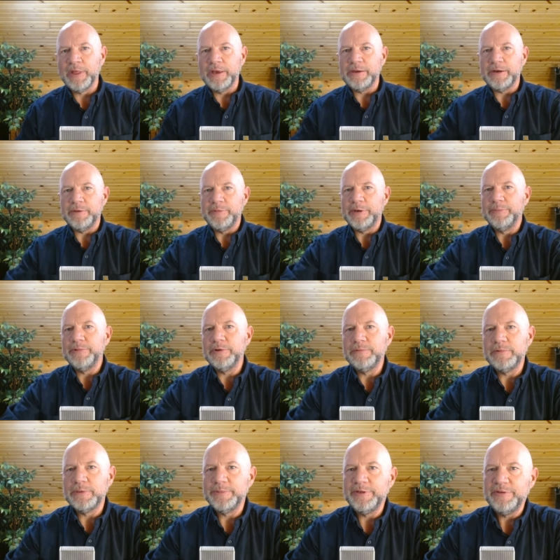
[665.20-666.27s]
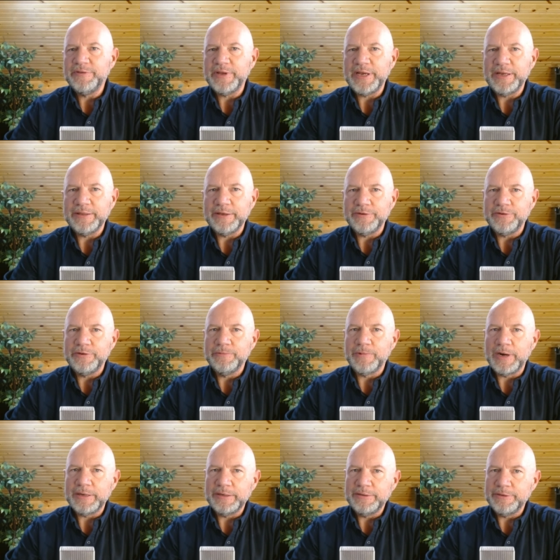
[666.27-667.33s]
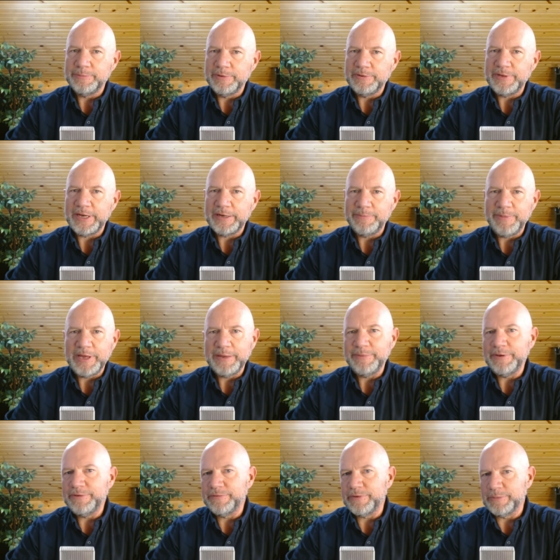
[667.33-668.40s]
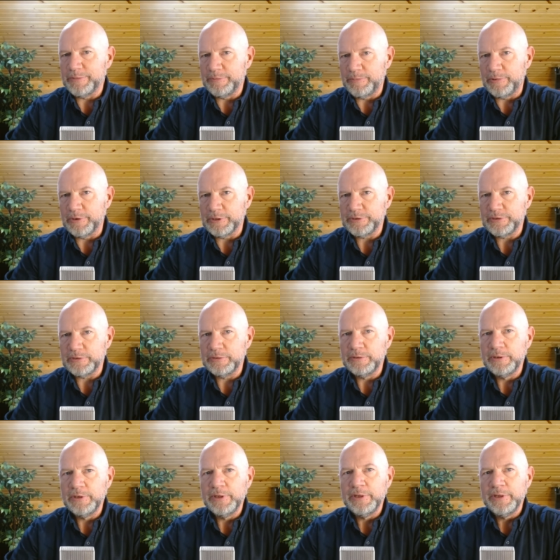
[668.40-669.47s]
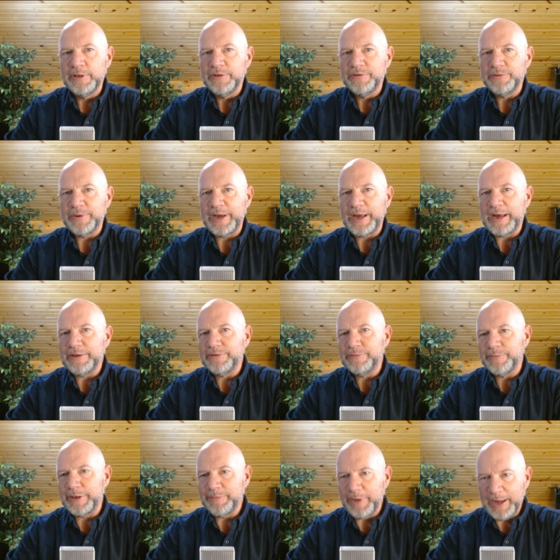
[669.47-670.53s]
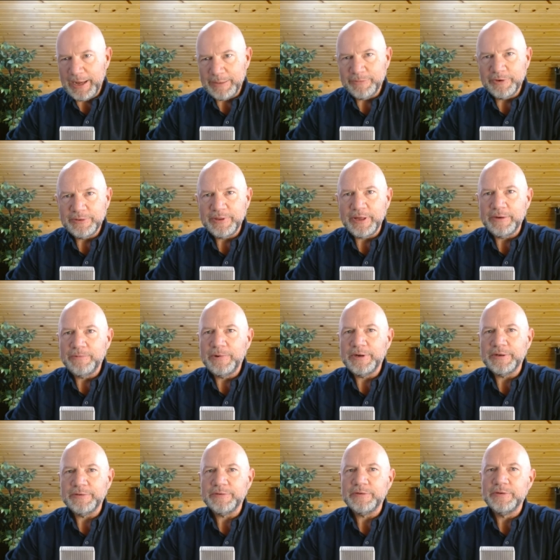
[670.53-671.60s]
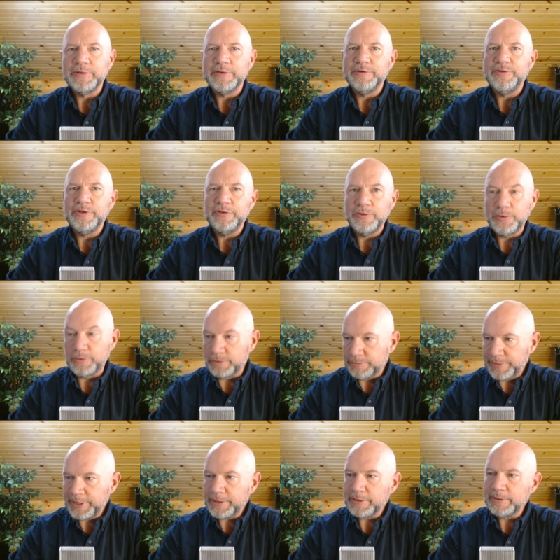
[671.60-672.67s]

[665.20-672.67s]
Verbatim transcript: and I remember a woman saying that she wanted to protect babies from abortion. So I asked my mom what that was, and she told me,